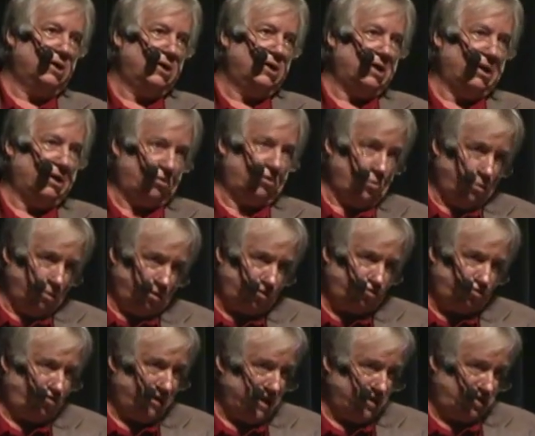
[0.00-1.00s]
in the World
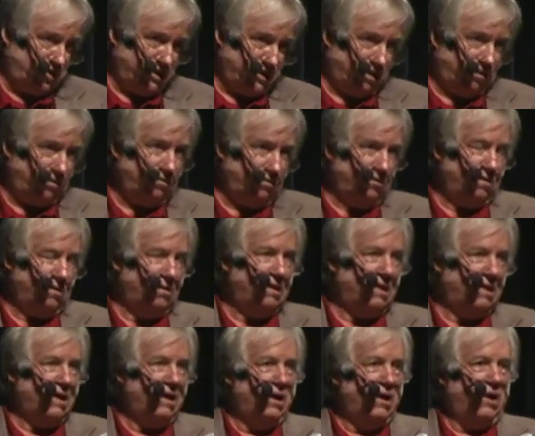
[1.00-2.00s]
Trade Center?
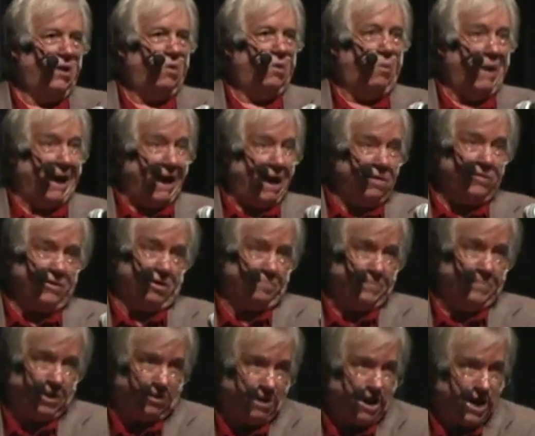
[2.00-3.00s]
Well, there have
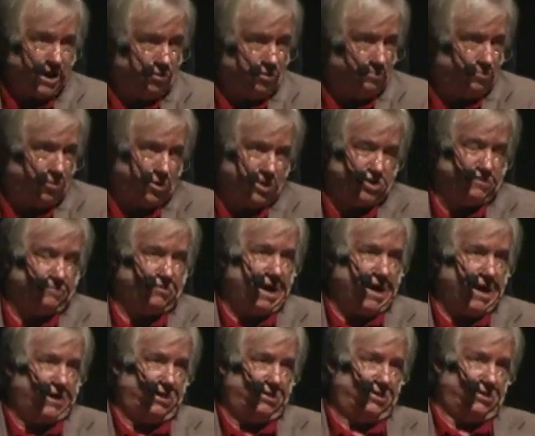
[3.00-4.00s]
been a lot of reports of
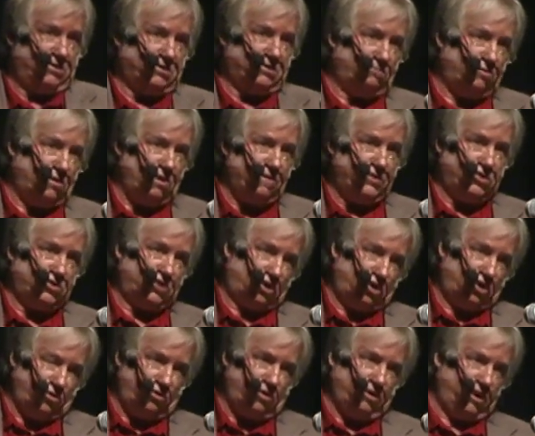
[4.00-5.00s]
oddities involving
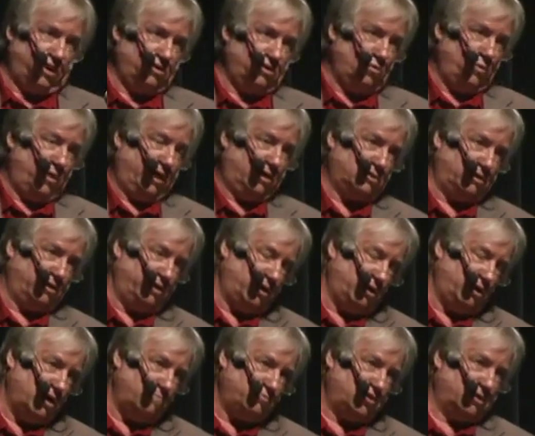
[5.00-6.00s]
security in the weeks
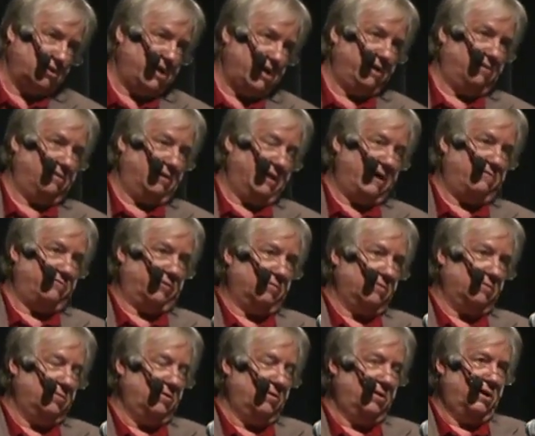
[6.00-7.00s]
leading up to 9-11.
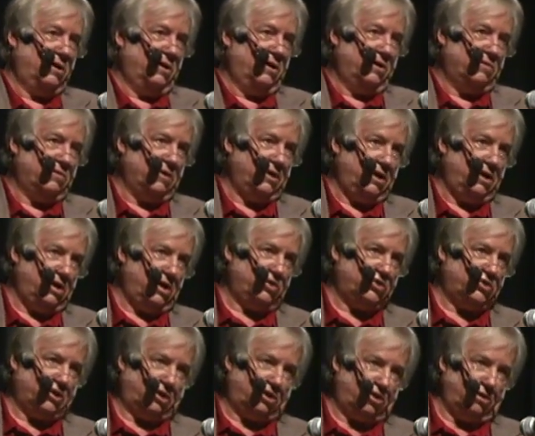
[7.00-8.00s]
The,
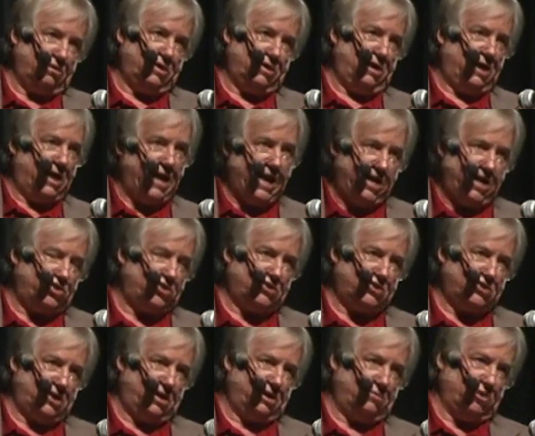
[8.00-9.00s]
the
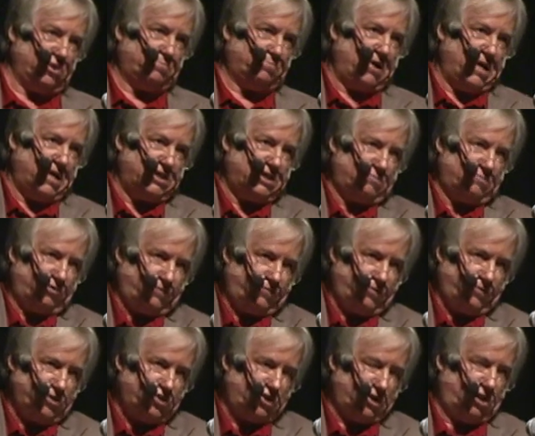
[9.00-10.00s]
agency the responsible
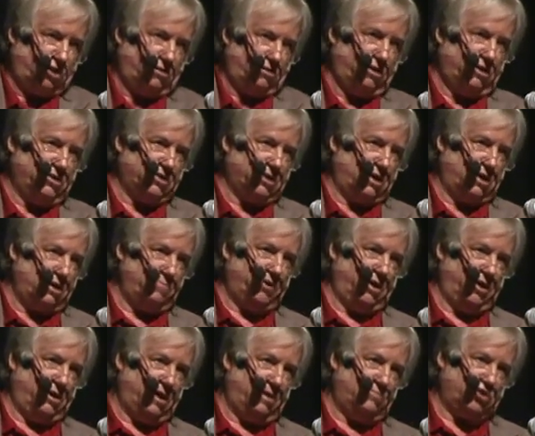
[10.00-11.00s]
for its security is a
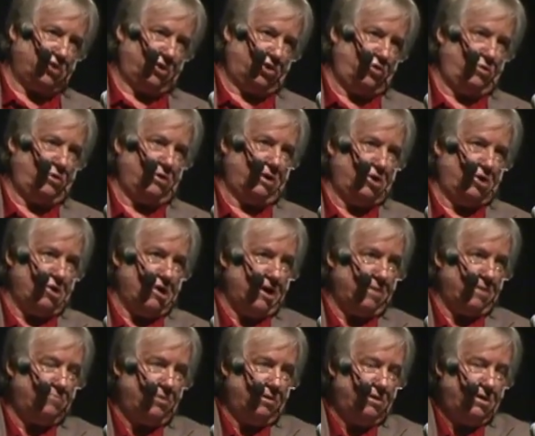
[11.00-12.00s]
company named
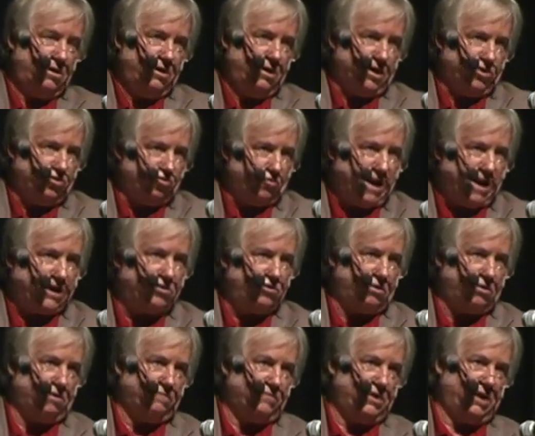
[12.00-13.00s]
Securacom. A
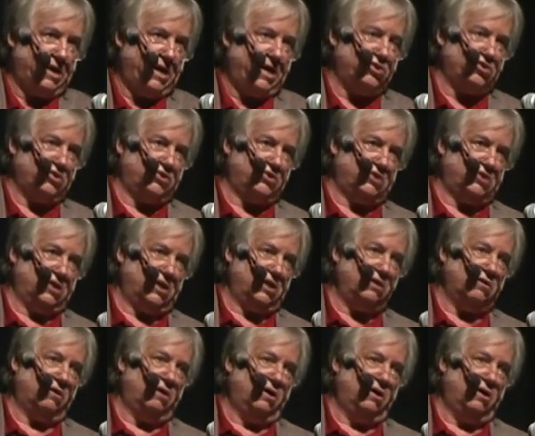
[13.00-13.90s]
director of the agency